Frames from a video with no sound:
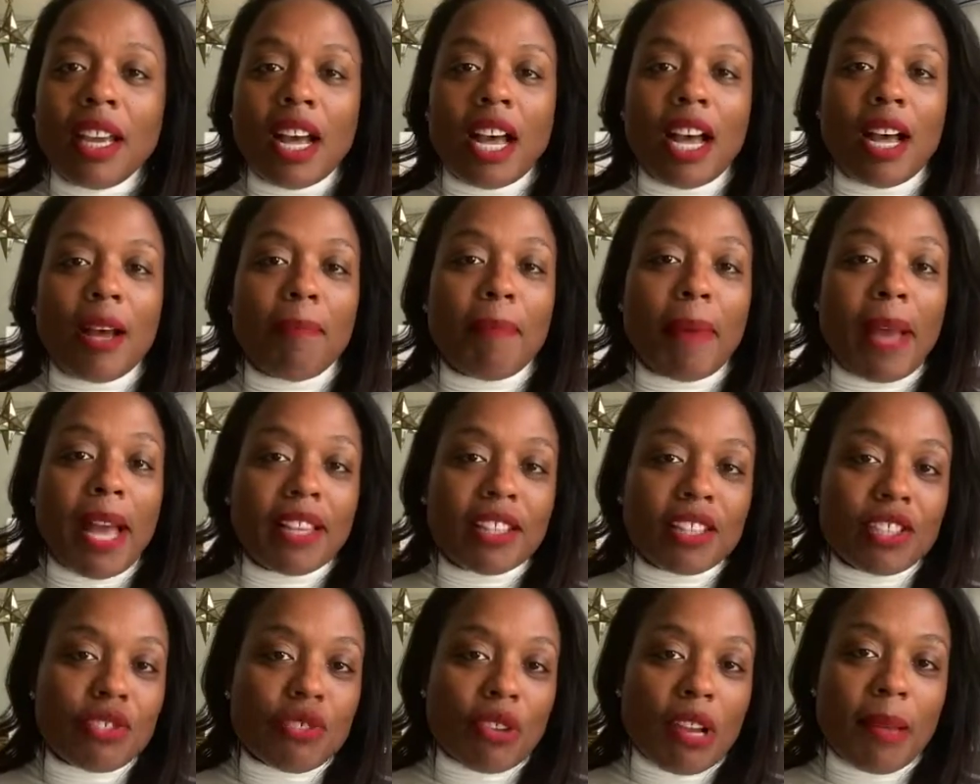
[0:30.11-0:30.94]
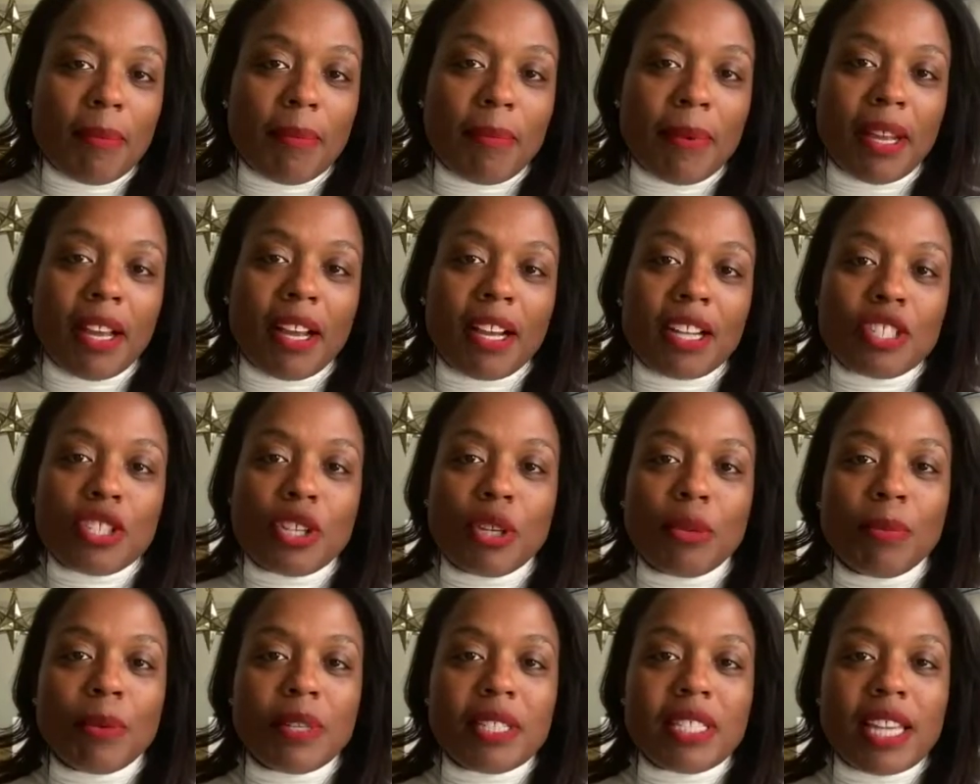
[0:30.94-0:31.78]
Ballots drop
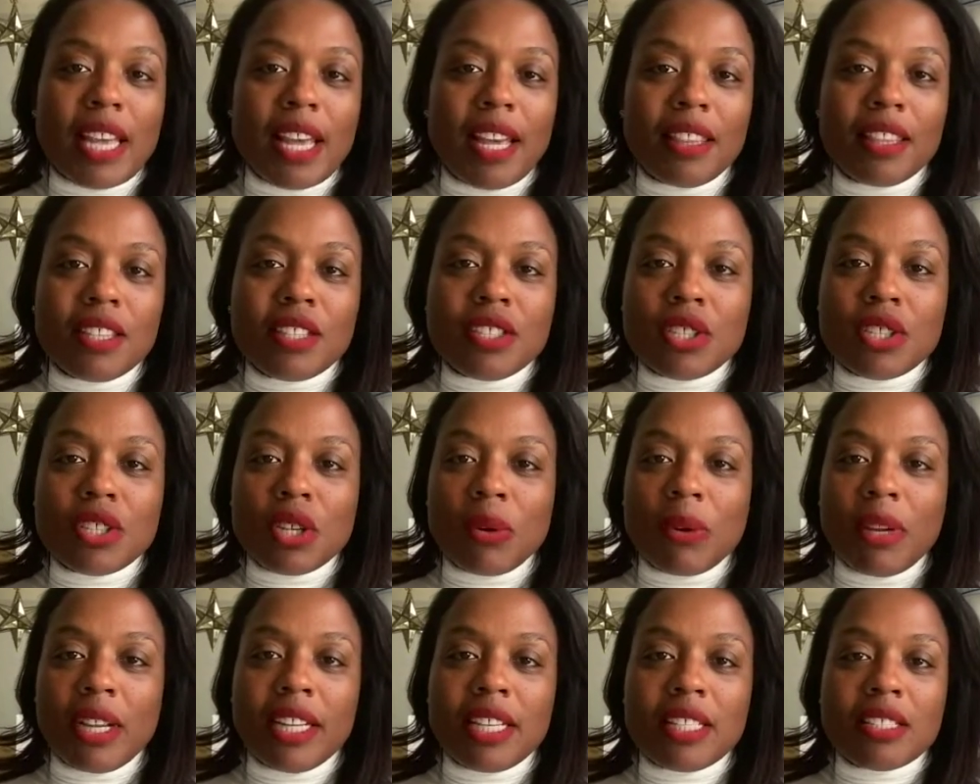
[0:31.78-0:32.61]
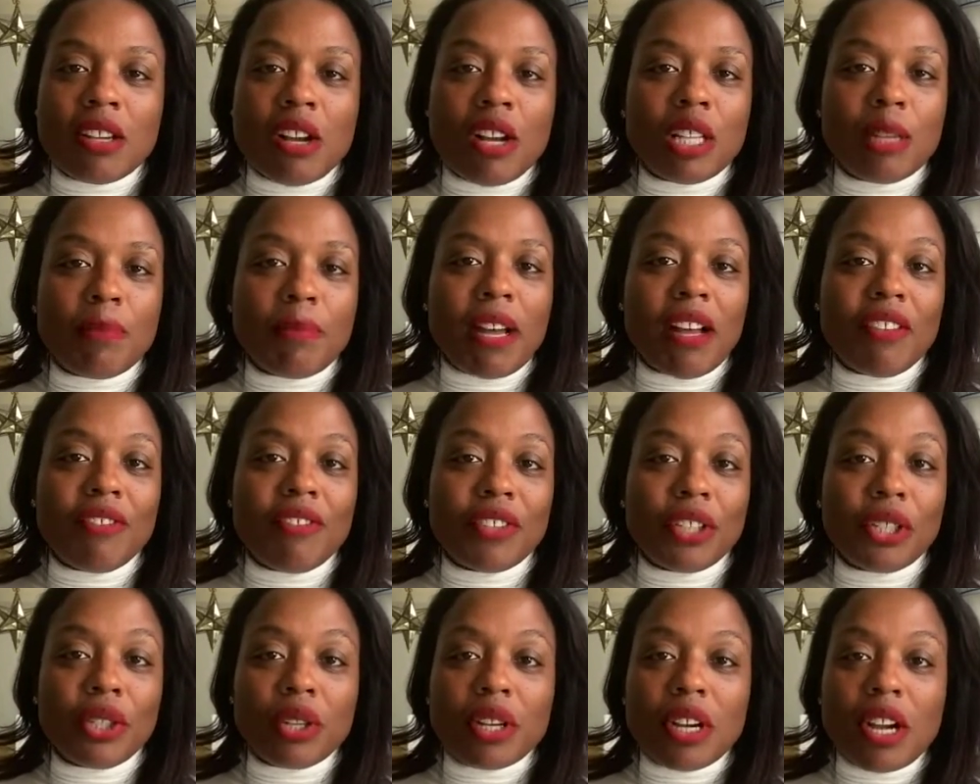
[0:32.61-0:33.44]
October 10th. So, it is all about
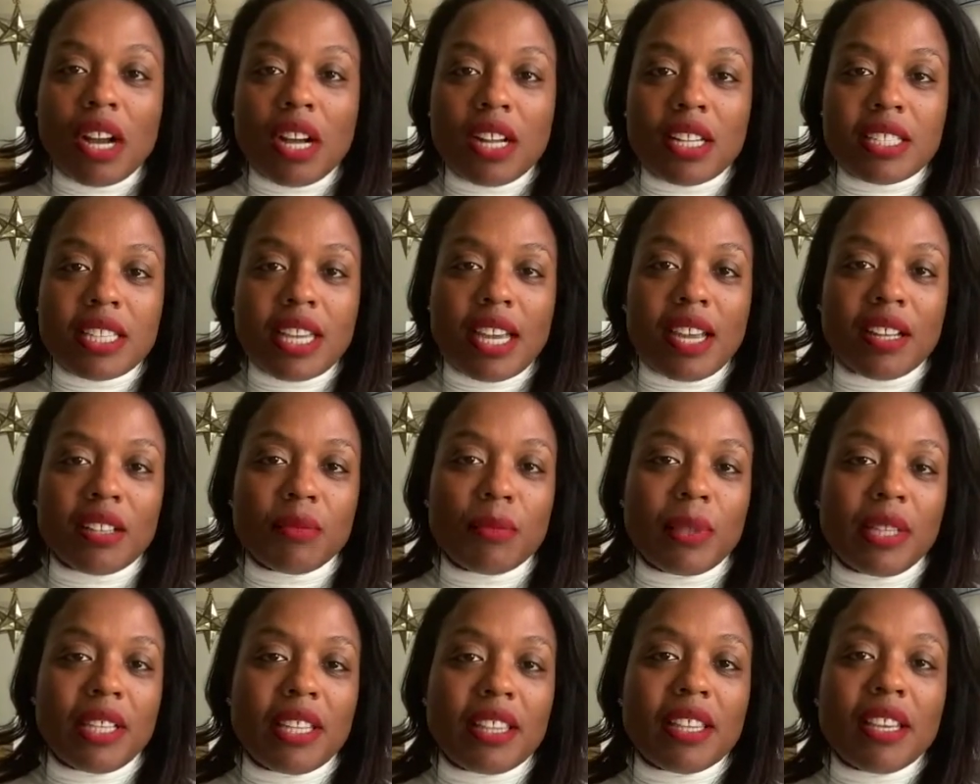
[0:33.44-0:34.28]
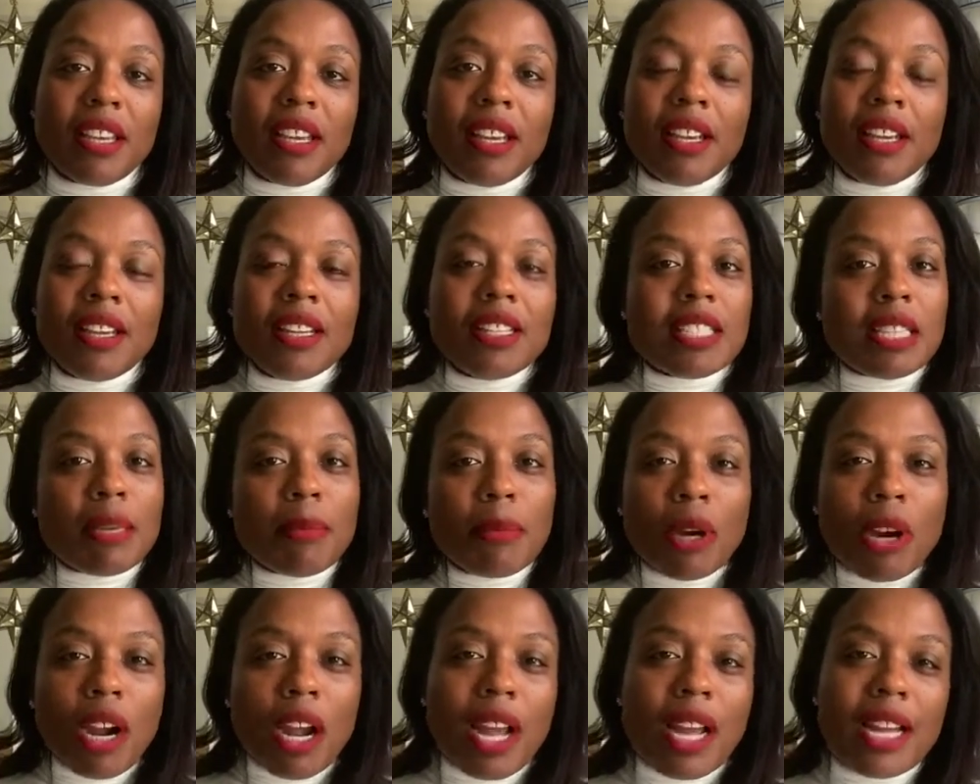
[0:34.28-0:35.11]
voter contact with
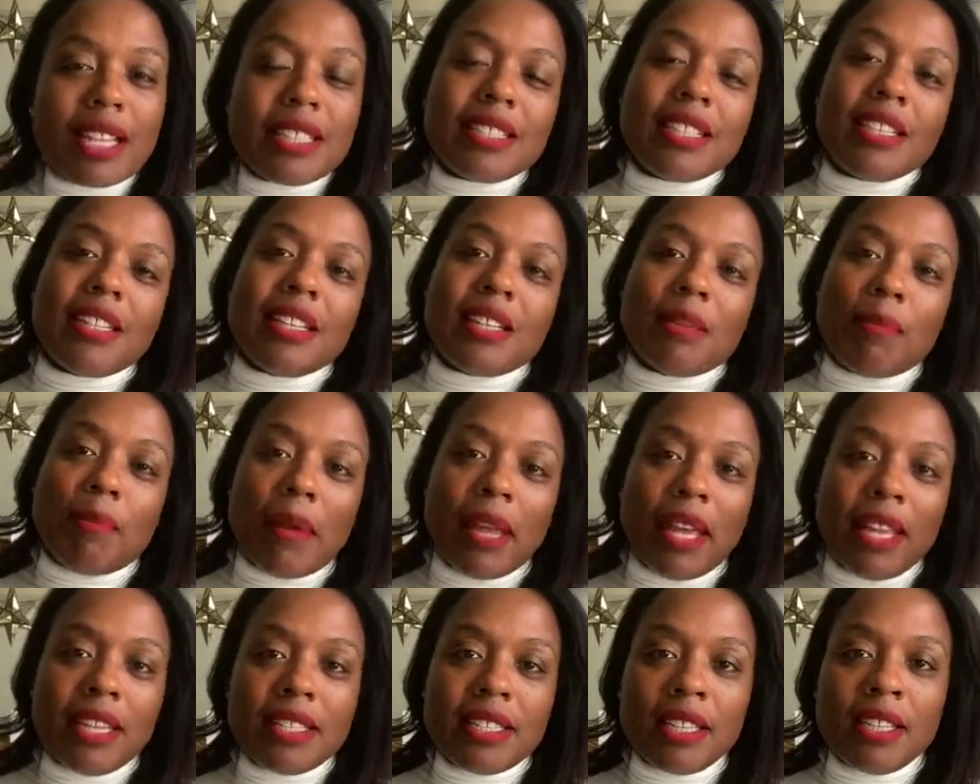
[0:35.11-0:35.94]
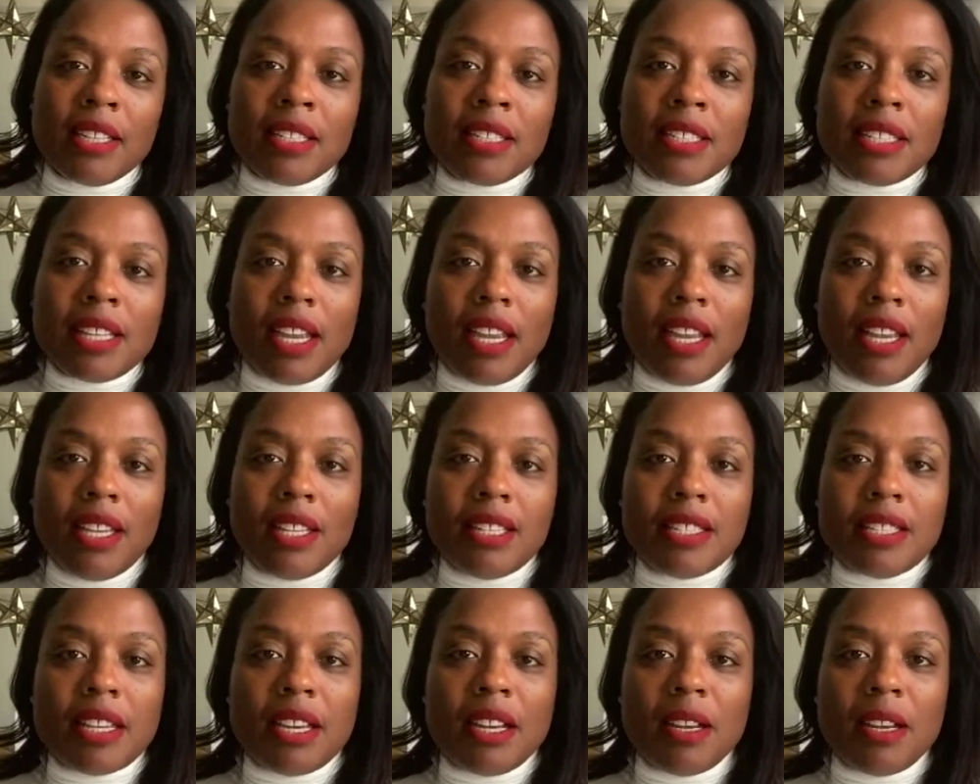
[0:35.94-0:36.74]
Democrats and independents and